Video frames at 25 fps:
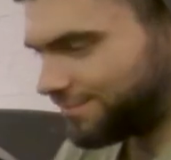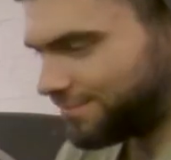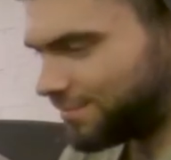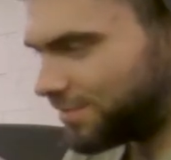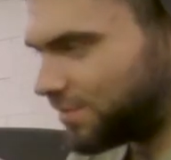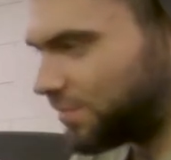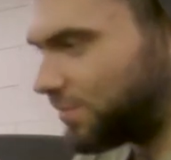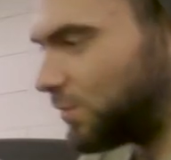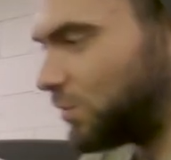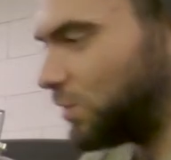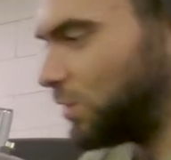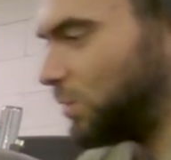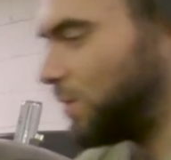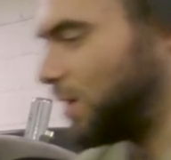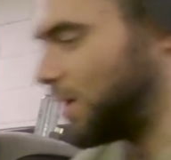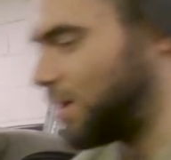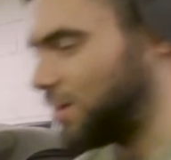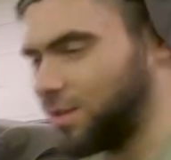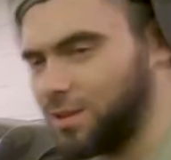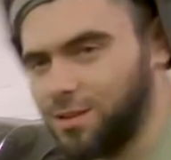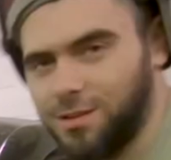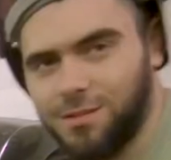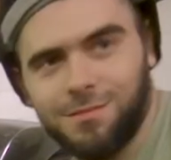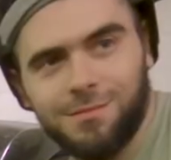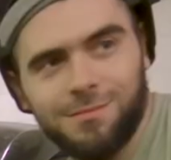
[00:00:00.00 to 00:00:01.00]
It's fully
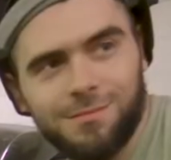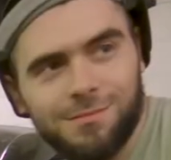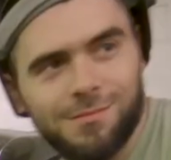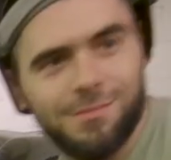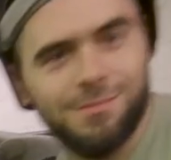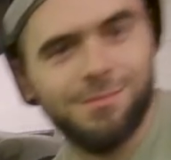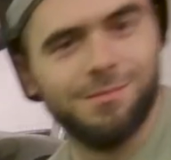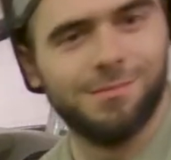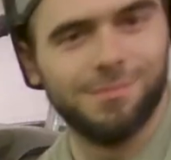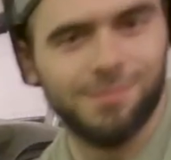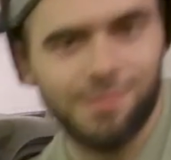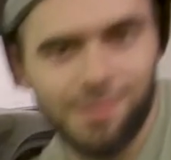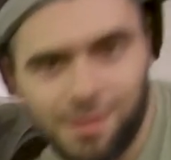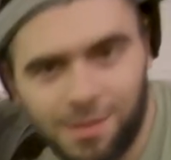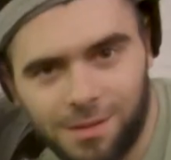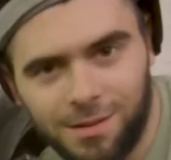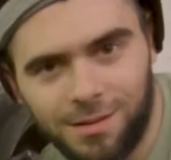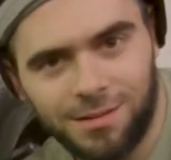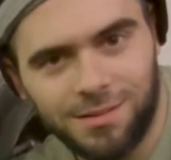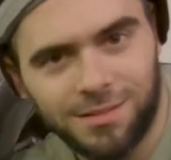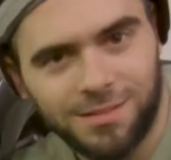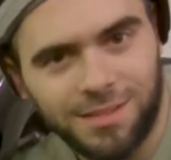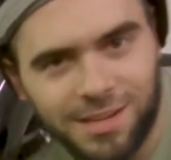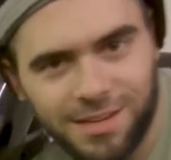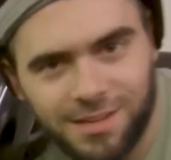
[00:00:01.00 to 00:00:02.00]
welded.
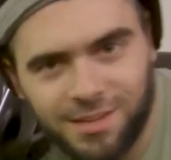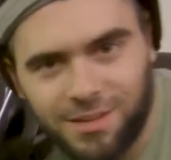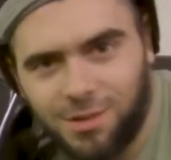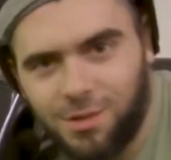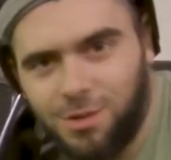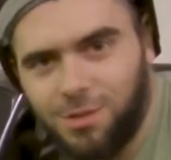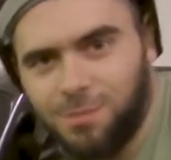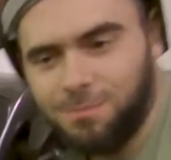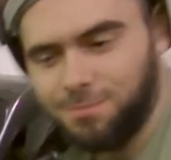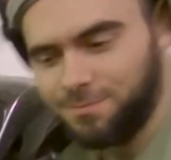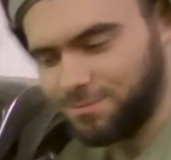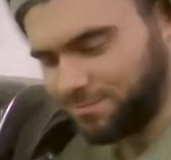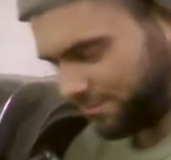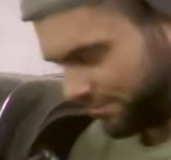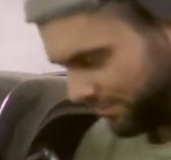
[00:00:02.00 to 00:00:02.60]
Send it home.